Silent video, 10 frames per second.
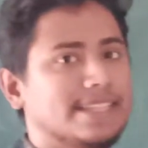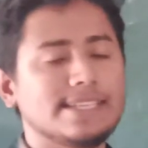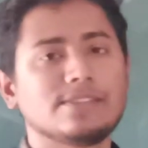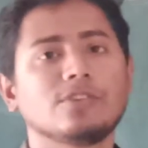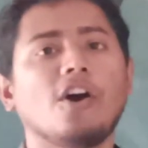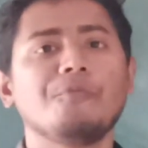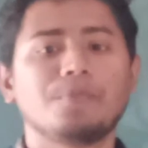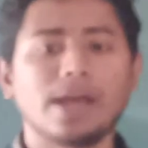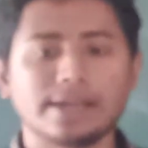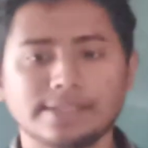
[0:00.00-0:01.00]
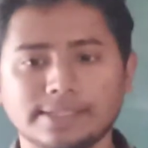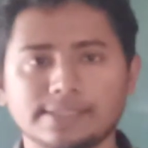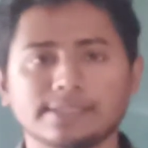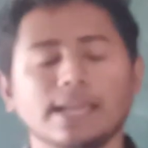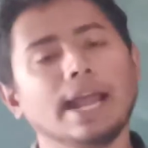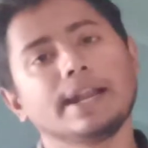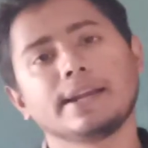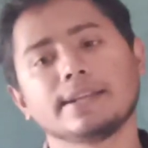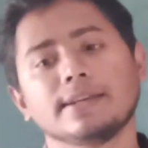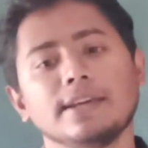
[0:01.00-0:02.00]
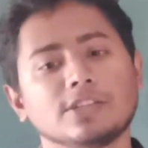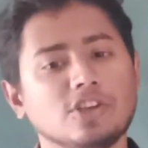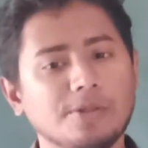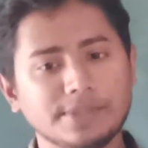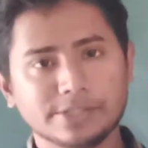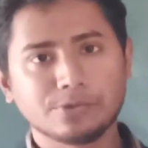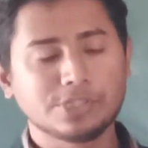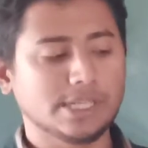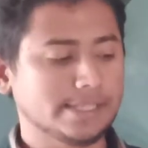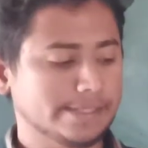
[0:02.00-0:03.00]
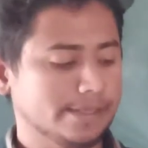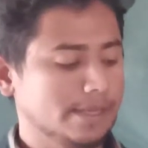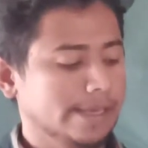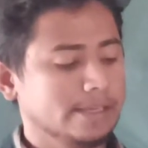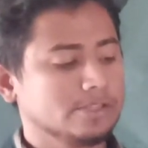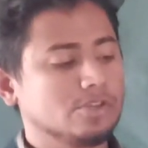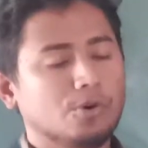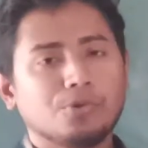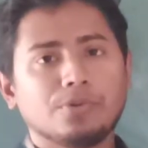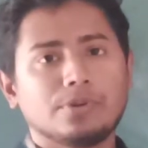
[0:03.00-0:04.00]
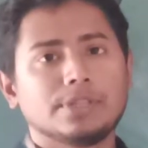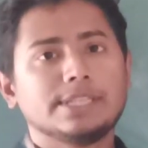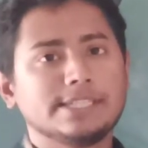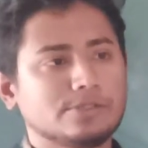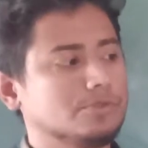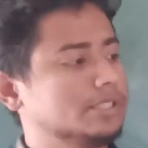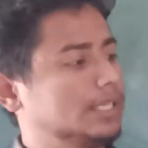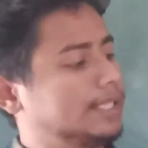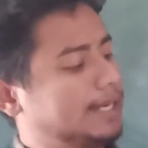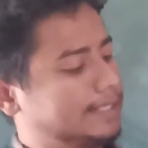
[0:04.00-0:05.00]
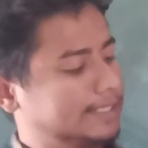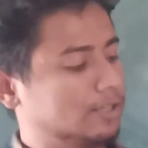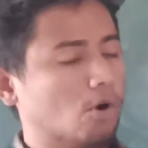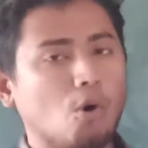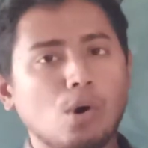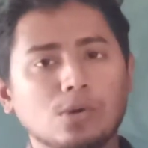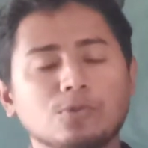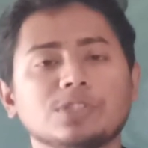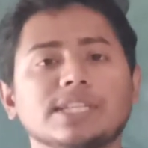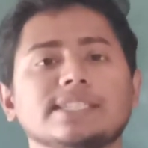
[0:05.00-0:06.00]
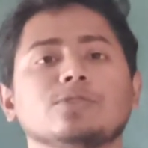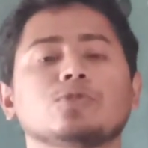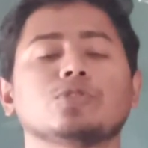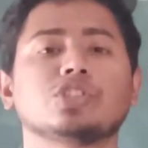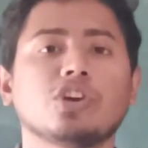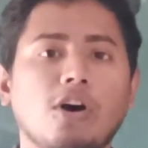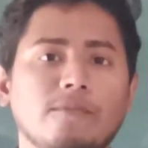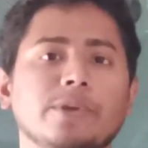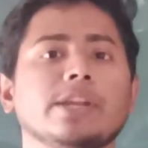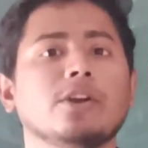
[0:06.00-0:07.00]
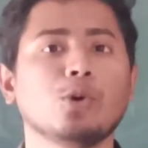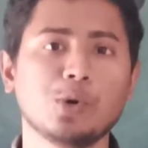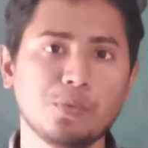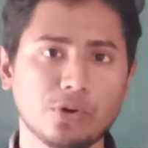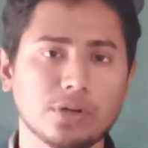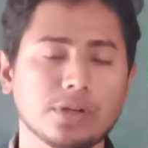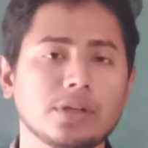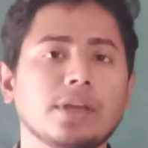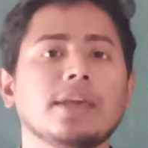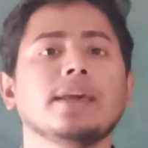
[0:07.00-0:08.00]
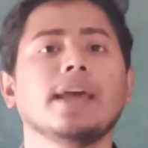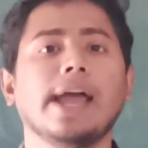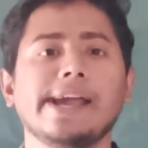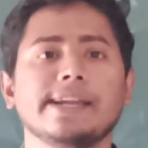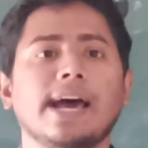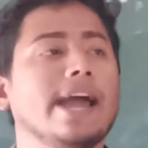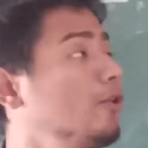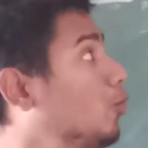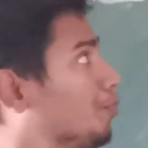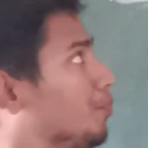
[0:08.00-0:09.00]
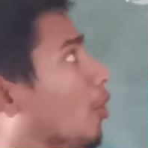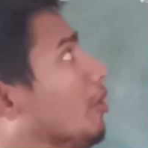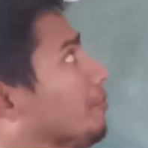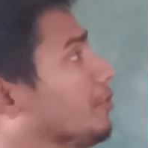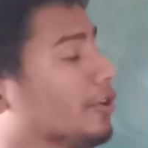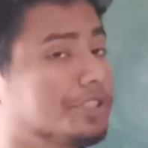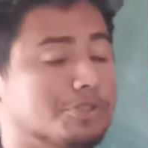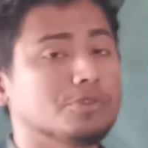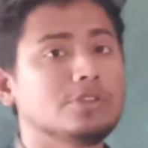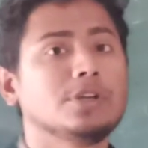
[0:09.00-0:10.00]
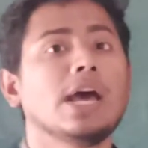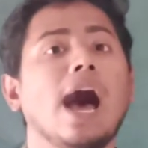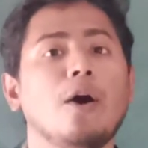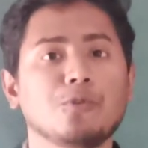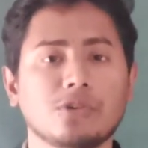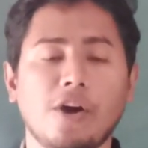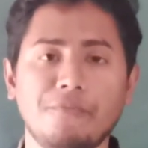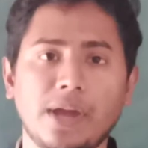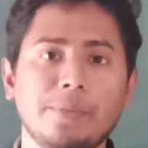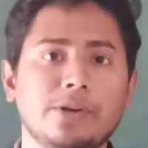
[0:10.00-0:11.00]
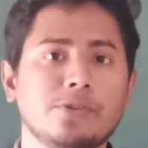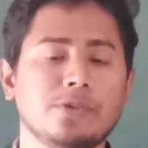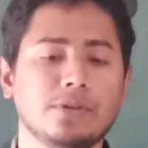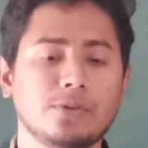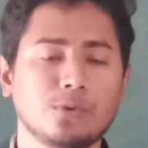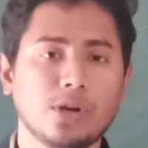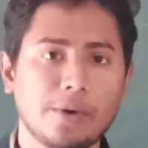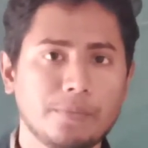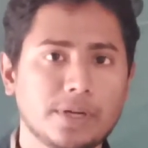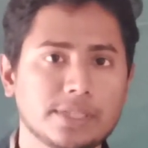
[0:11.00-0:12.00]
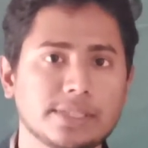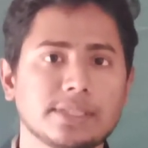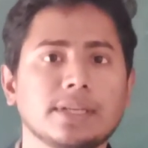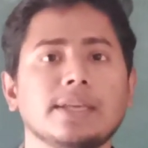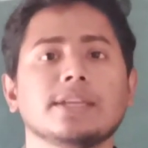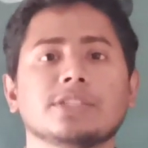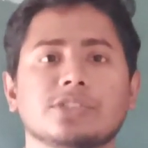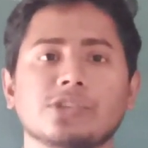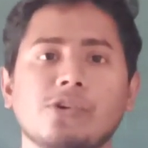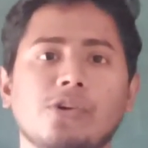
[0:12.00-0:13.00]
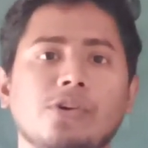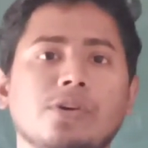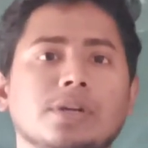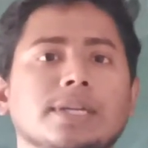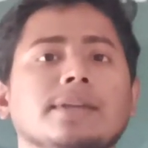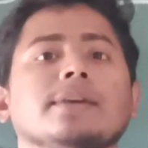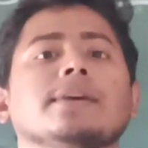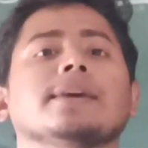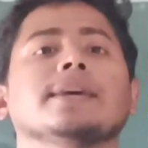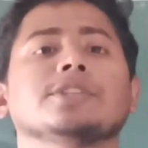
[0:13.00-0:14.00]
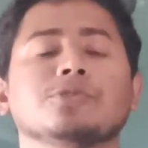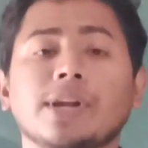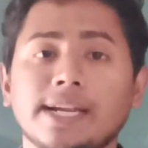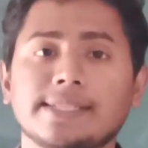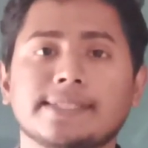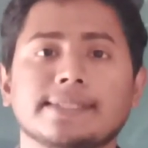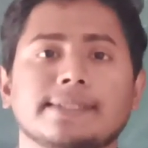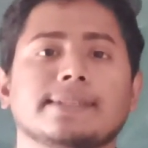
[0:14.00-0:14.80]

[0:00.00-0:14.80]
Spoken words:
this you compare this and solve these questions. So these questions and these all questions you should solve in your notebook. And I hope all of you understood how to compare between two numbers. So students,